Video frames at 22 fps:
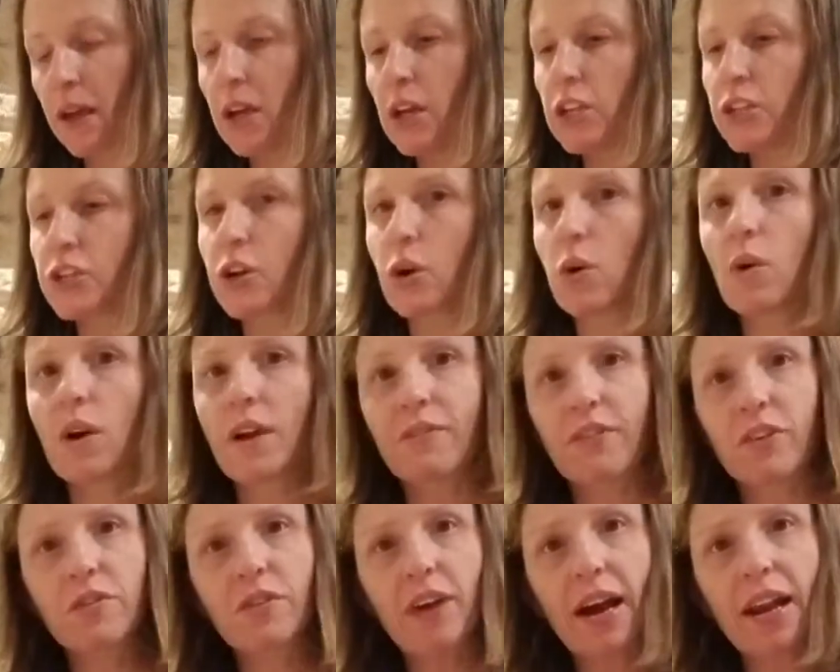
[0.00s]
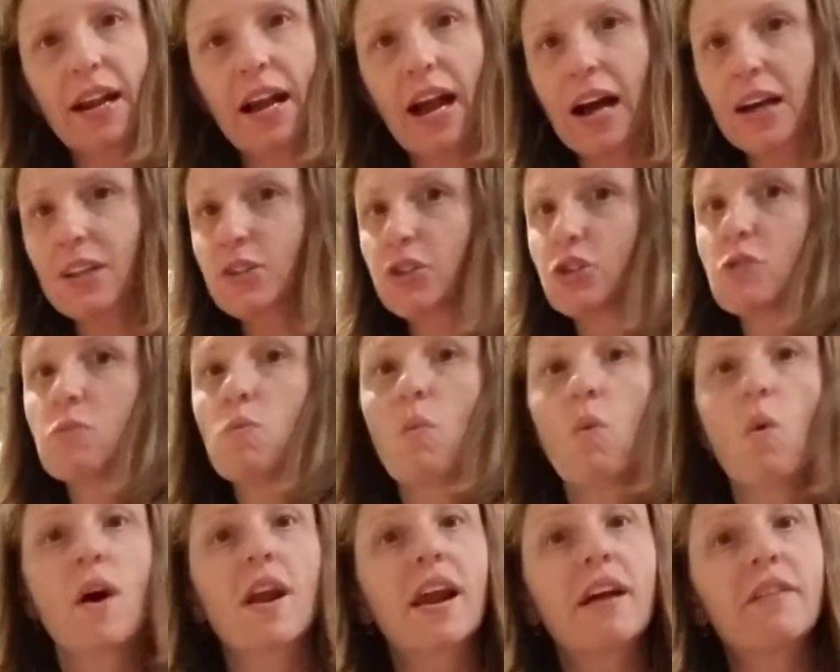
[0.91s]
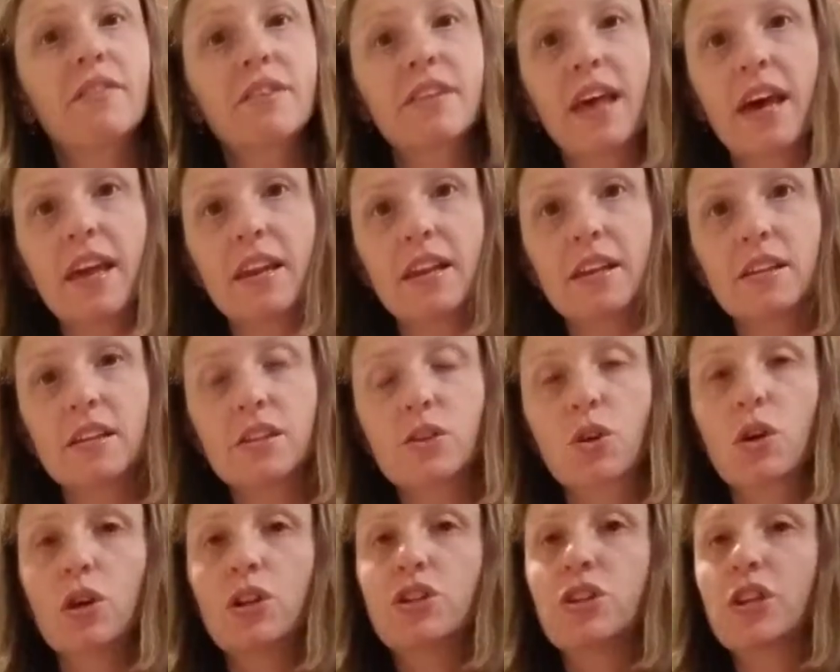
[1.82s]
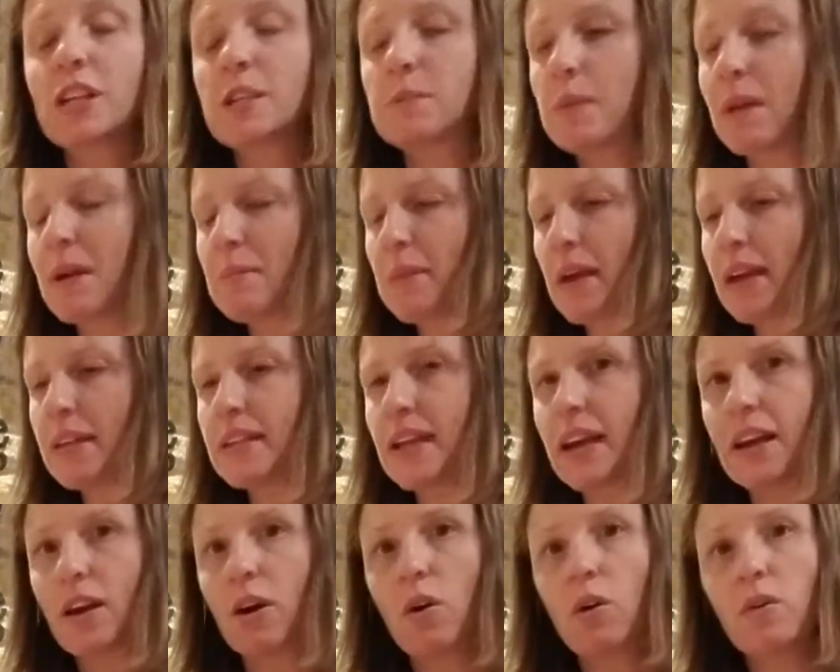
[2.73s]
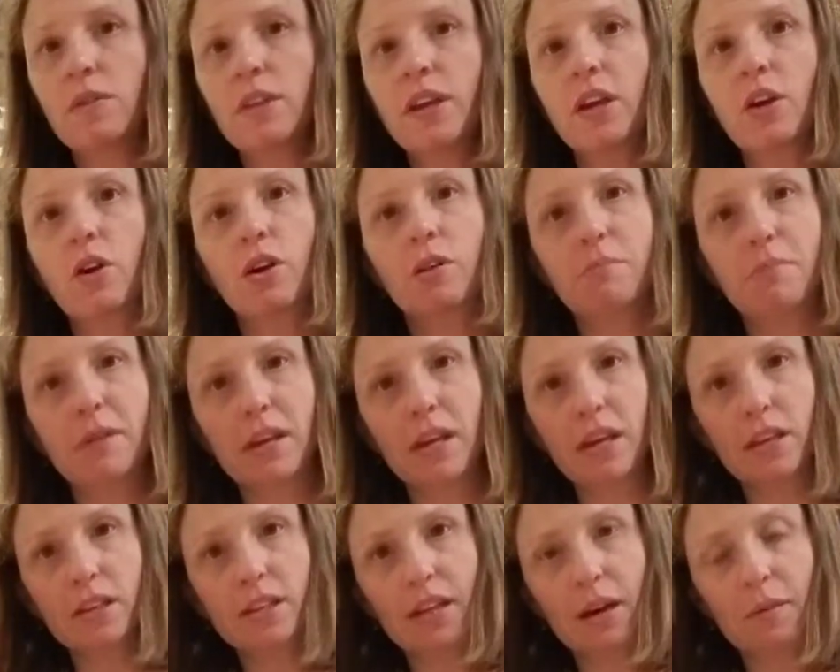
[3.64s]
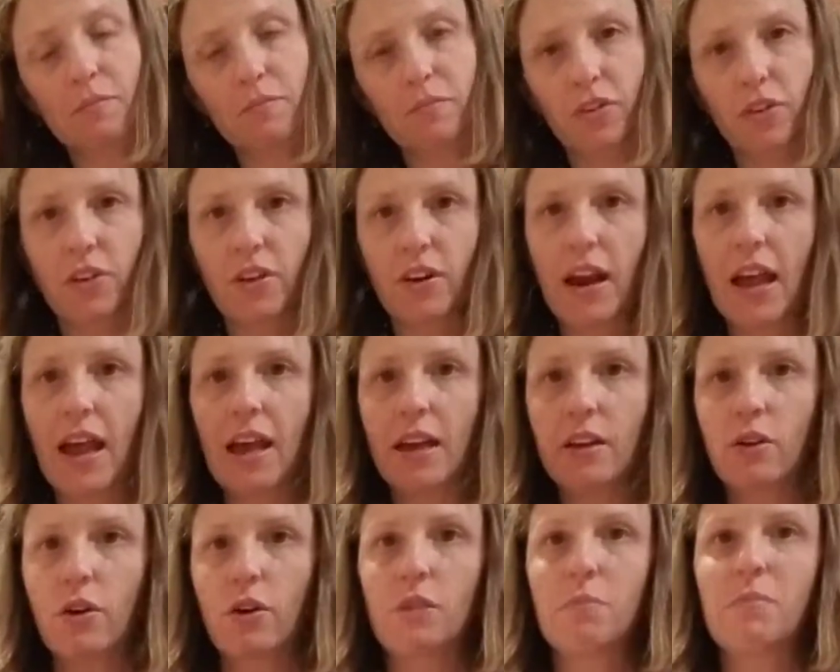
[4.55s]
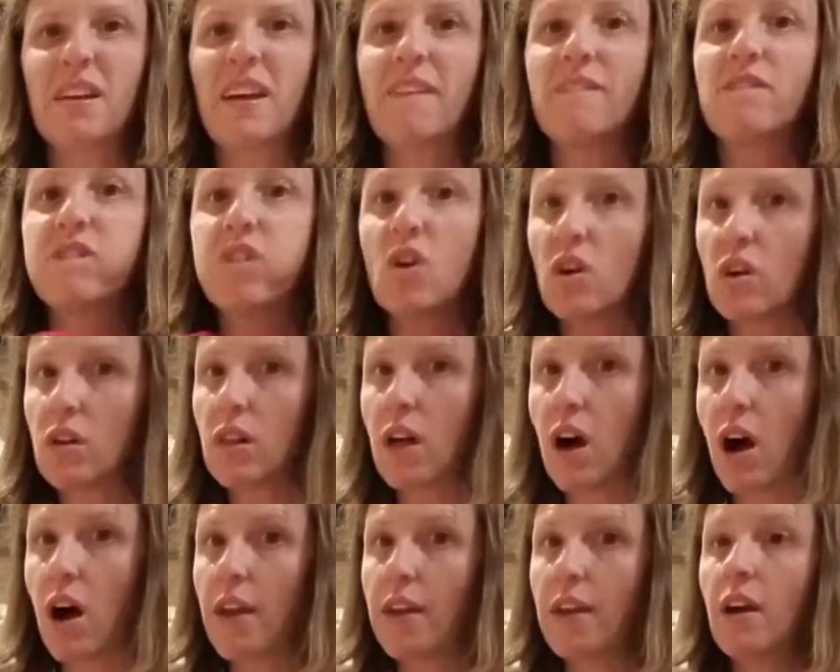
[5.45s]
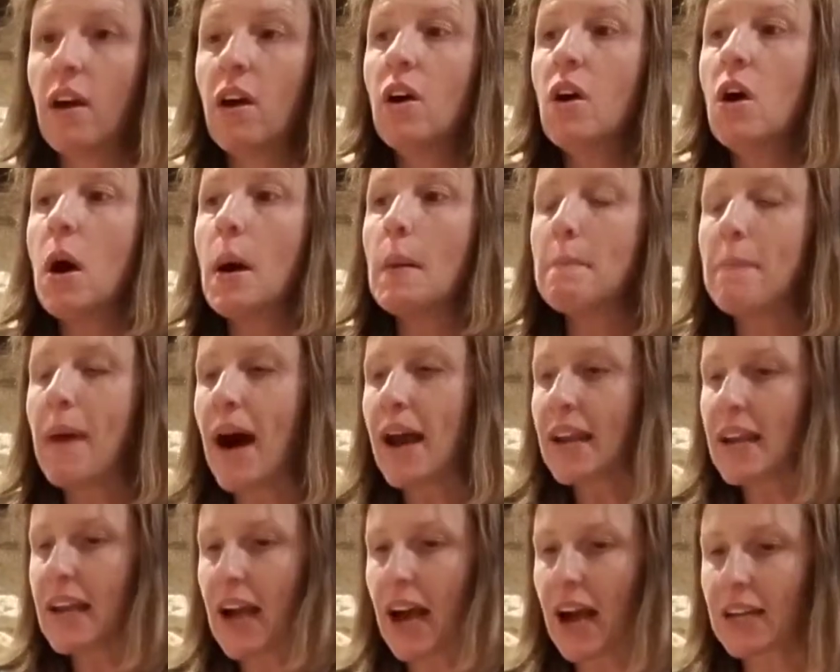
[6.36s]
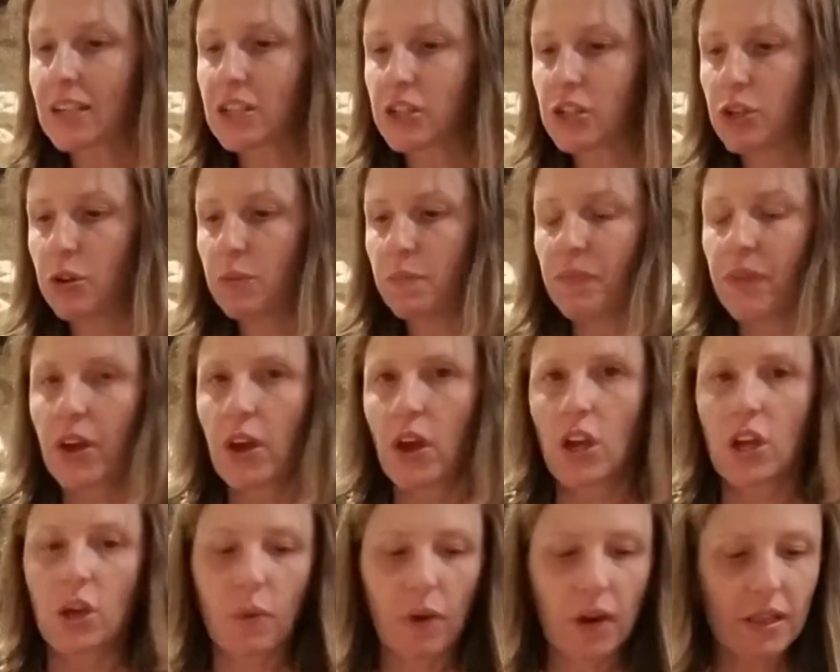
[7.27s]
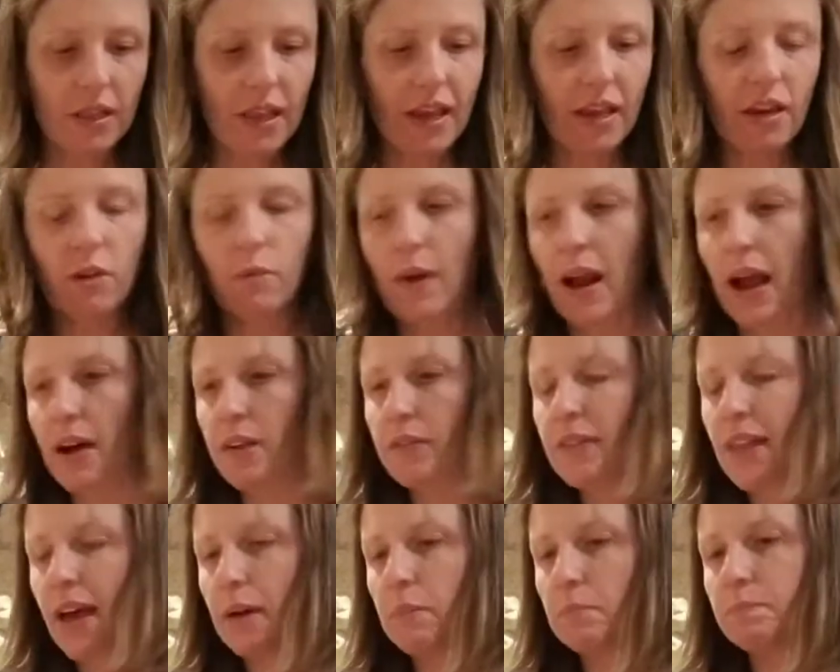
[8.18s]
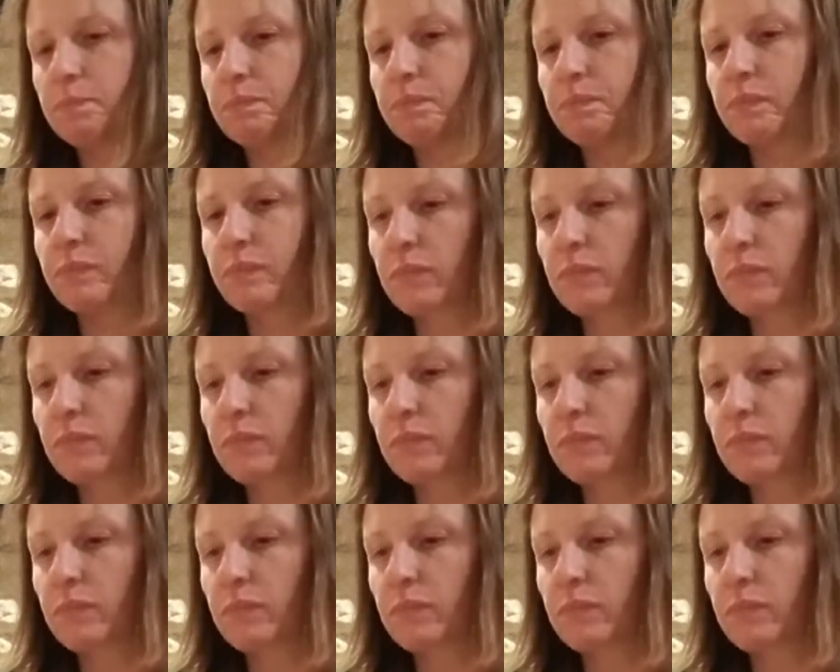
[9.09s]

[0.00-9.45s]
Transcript: So if you've got a costume, whatever that is, could just be a bandana only, could be something for their head, could be a full-on body costume. You want to lay it around them.